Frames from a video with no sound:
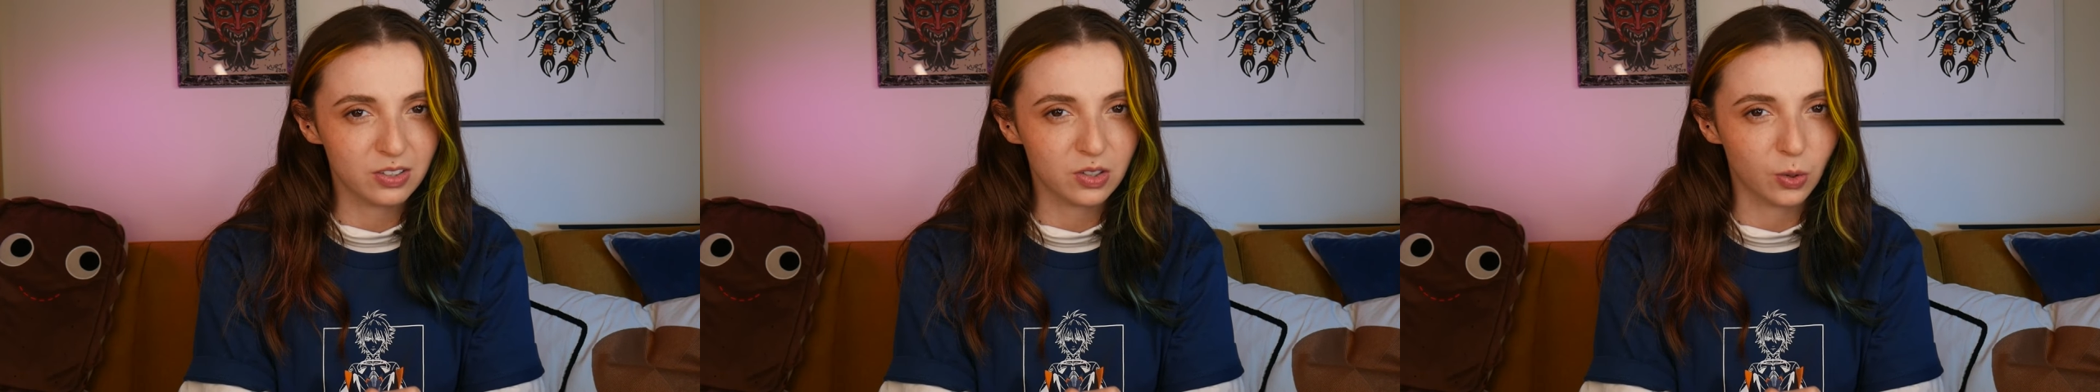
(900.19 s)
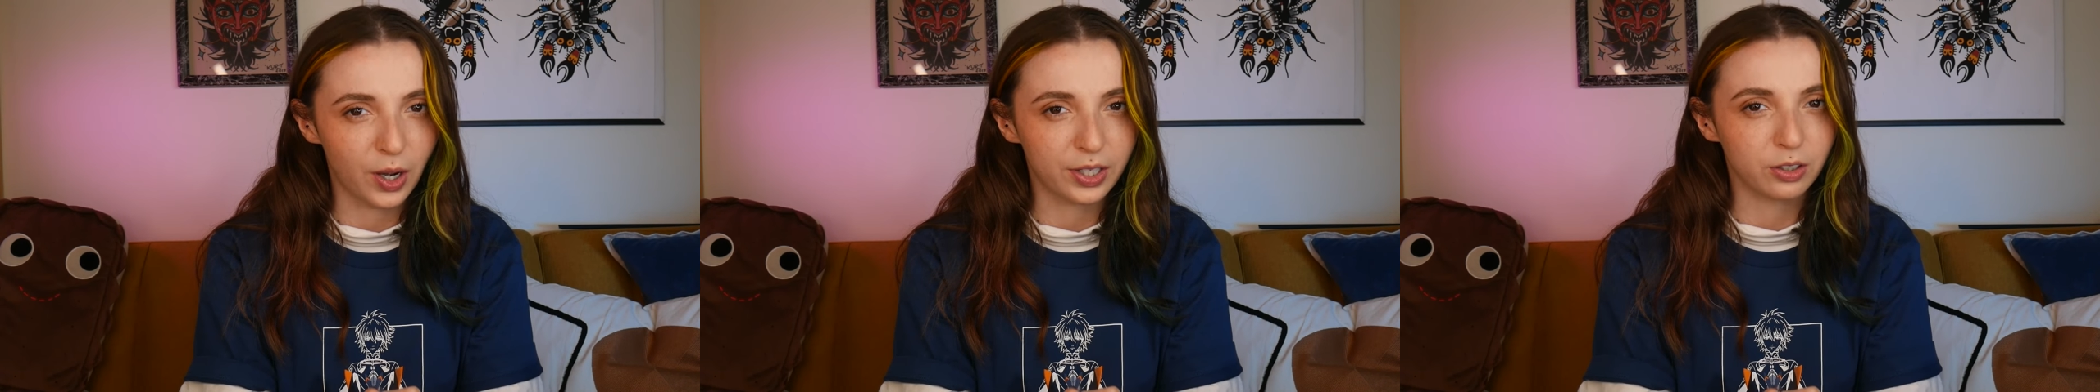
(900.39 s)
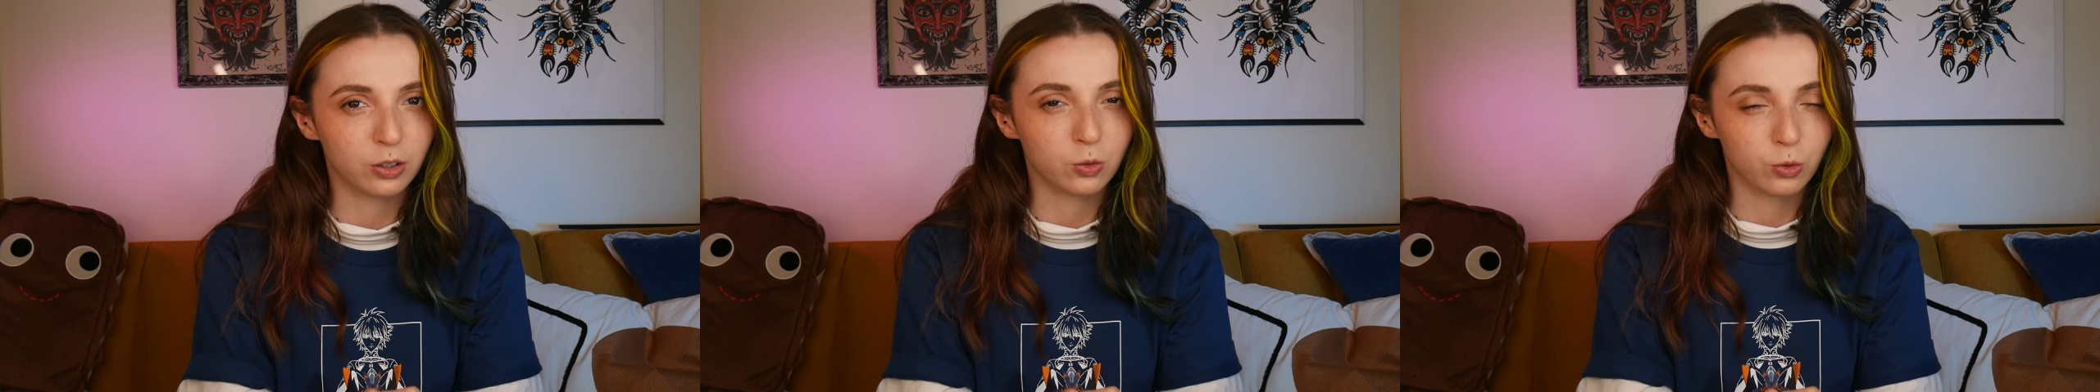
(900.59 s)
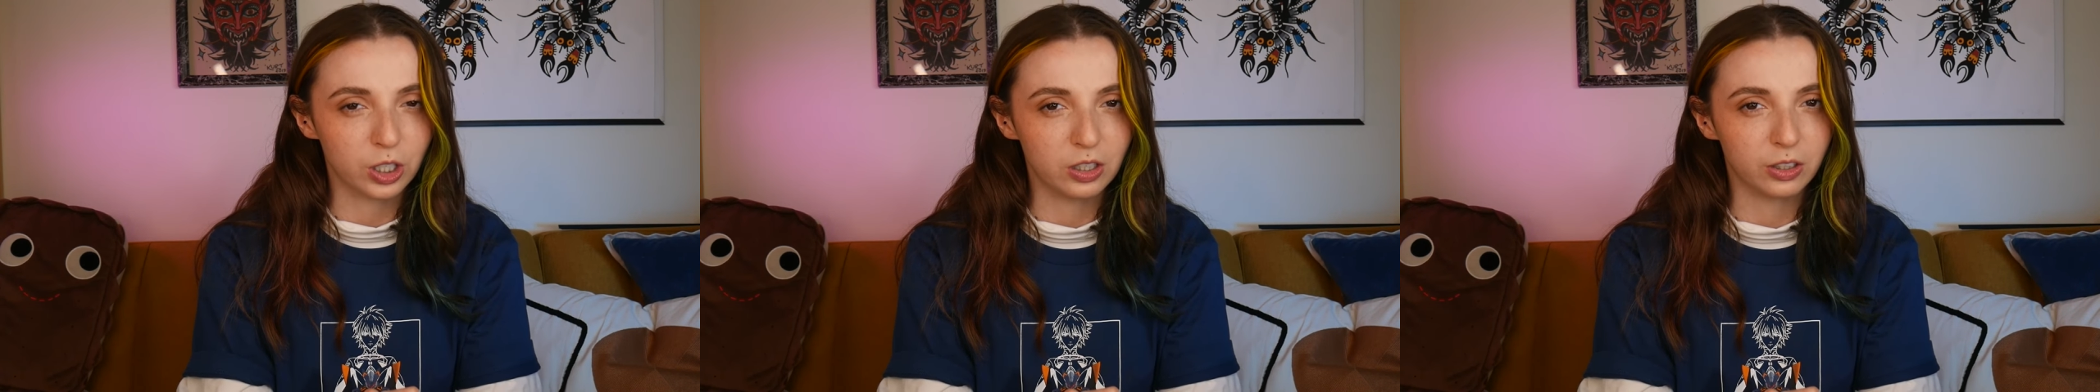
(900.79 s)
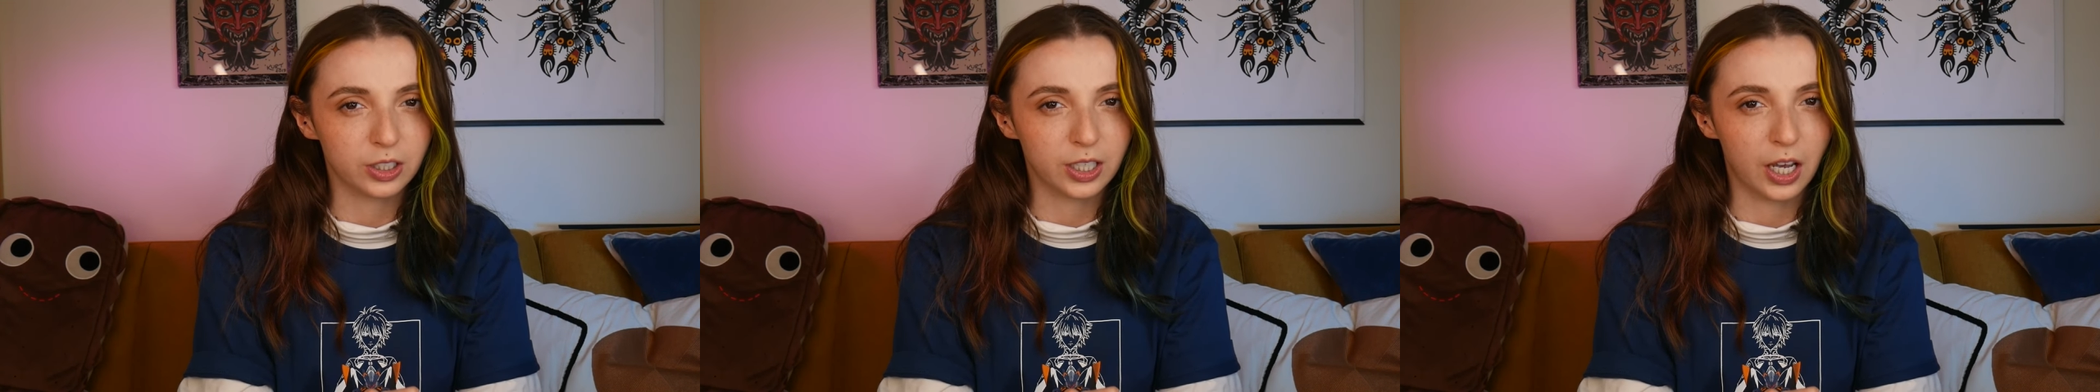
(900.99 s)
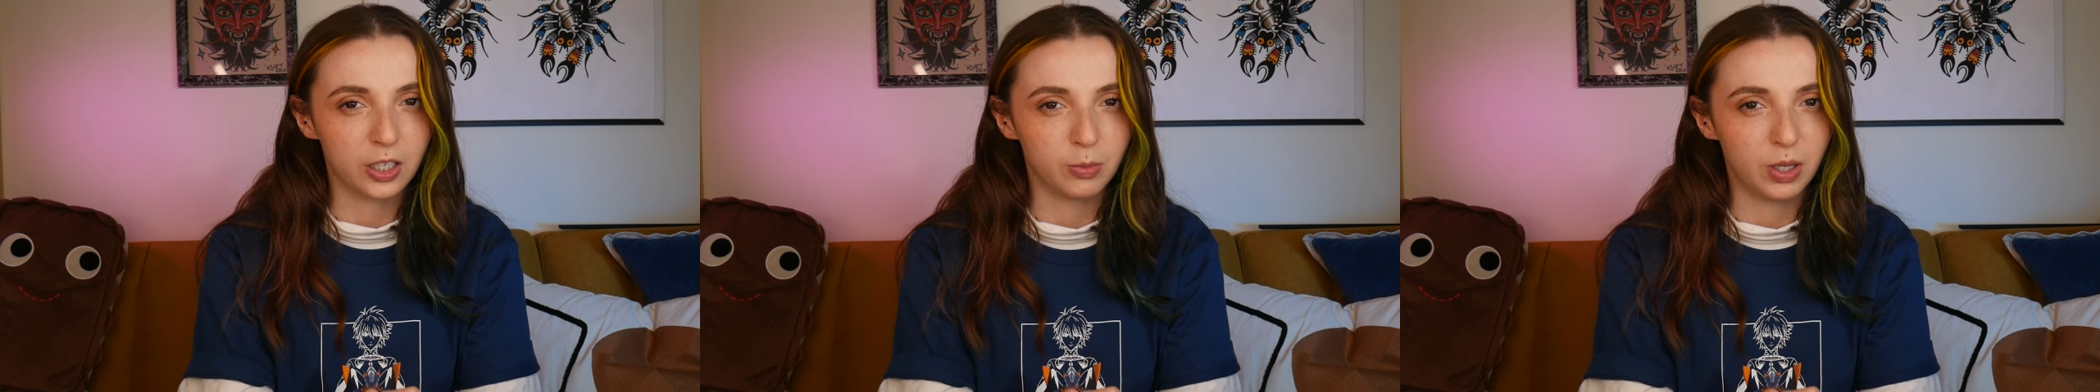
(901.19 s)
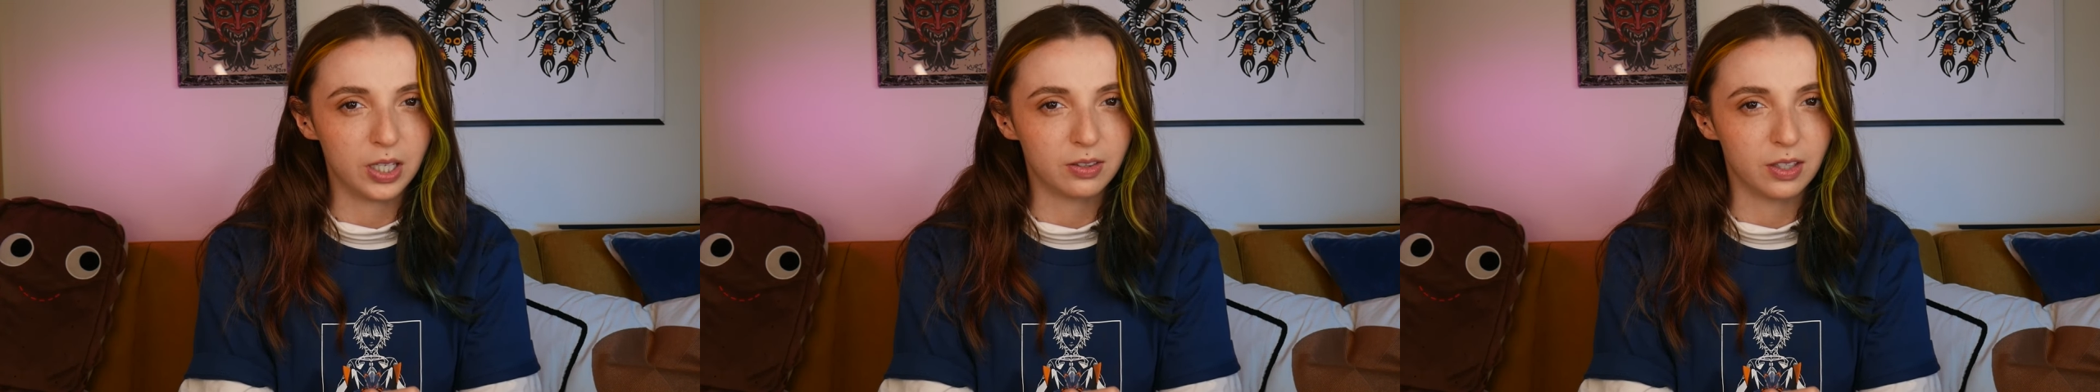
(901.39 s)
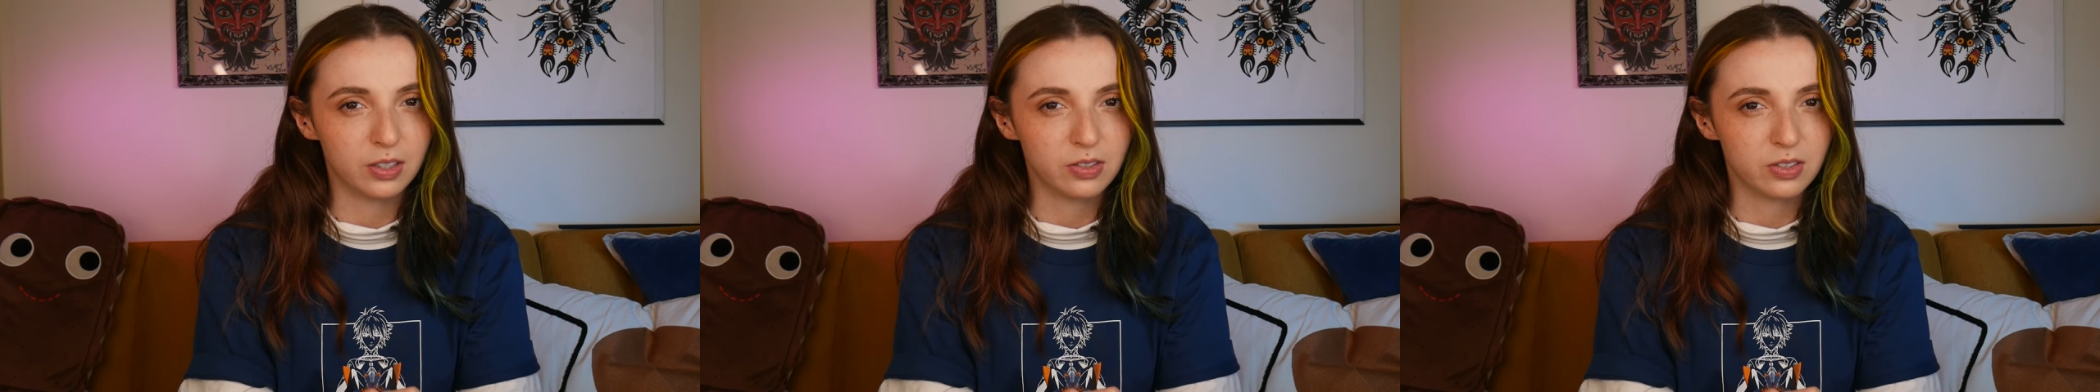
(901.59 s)
so I could relearn how to
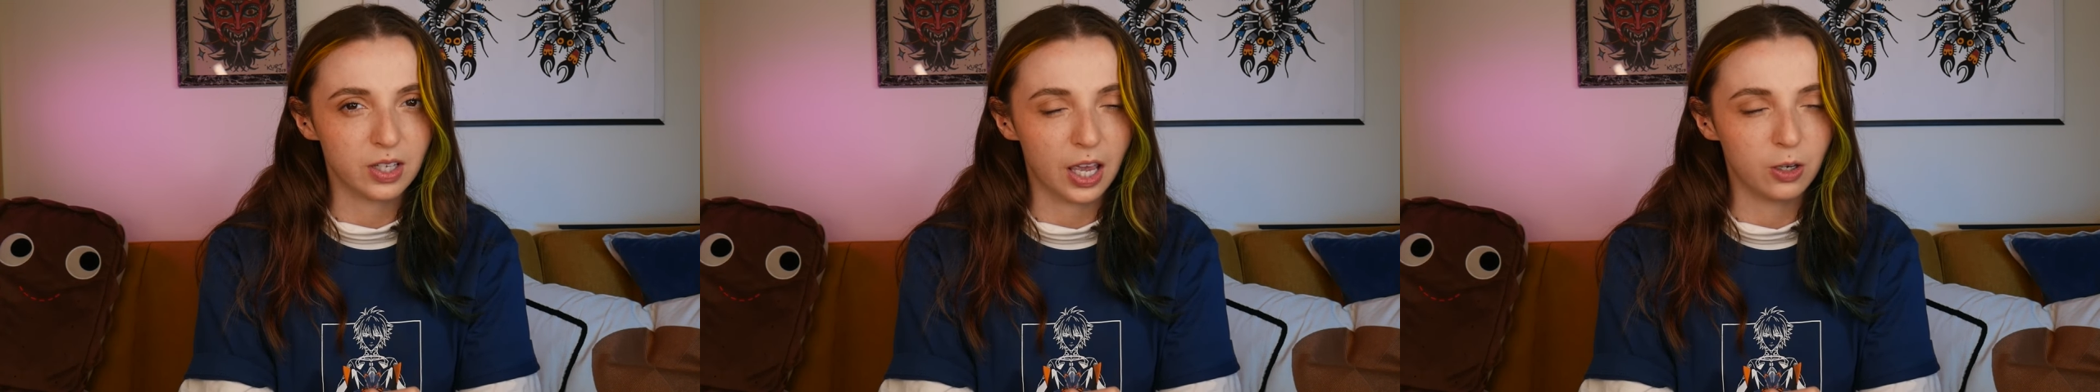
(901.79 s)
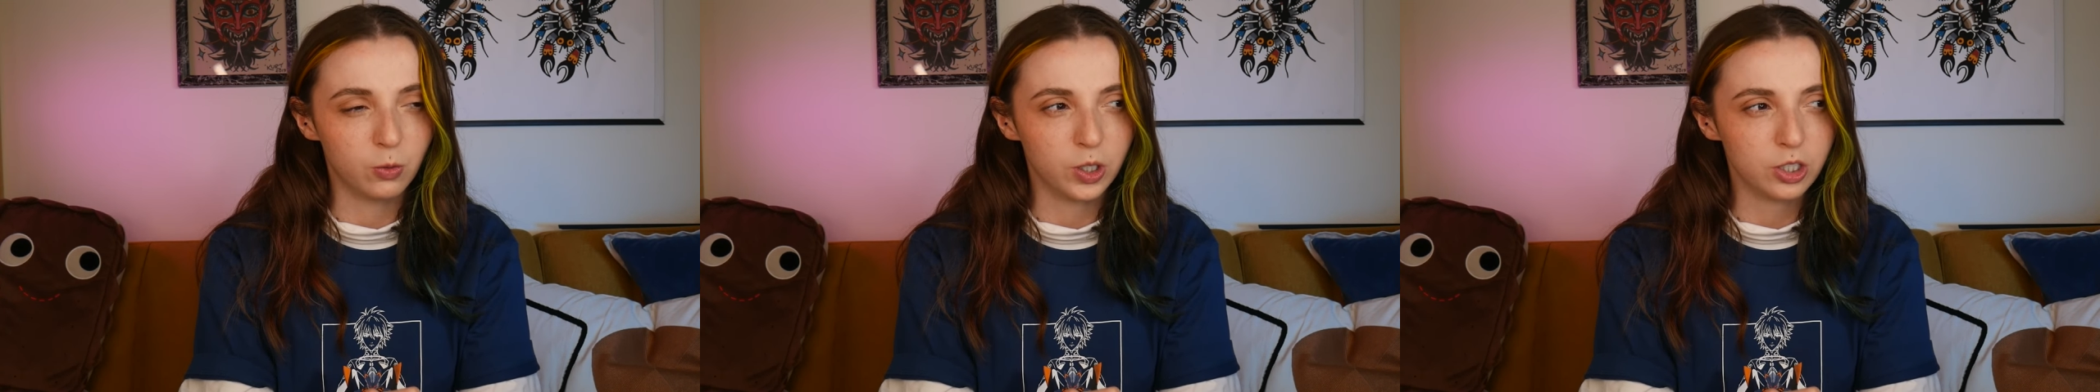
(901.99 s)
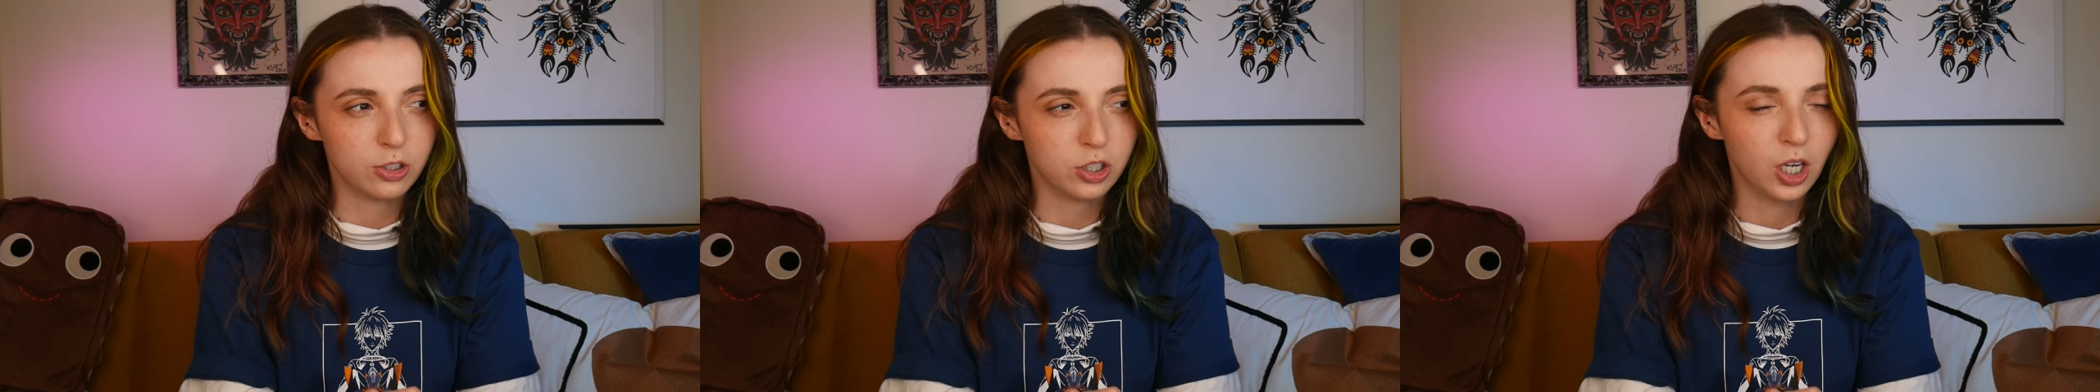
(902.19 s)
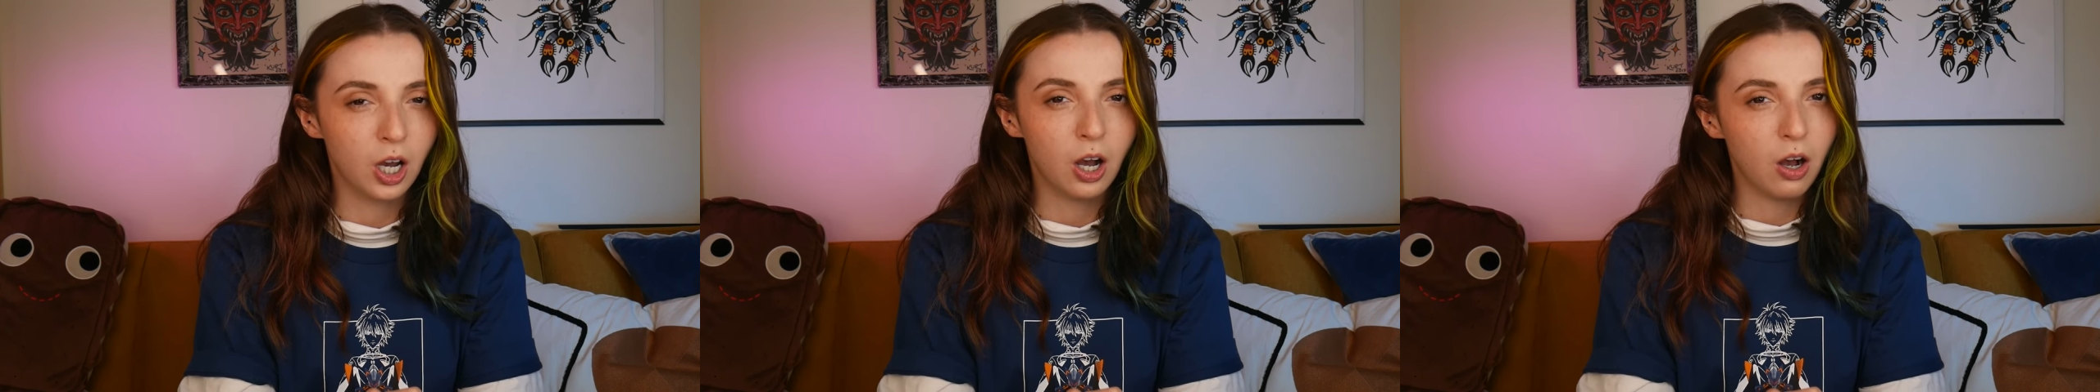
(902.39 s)
make this sandwich,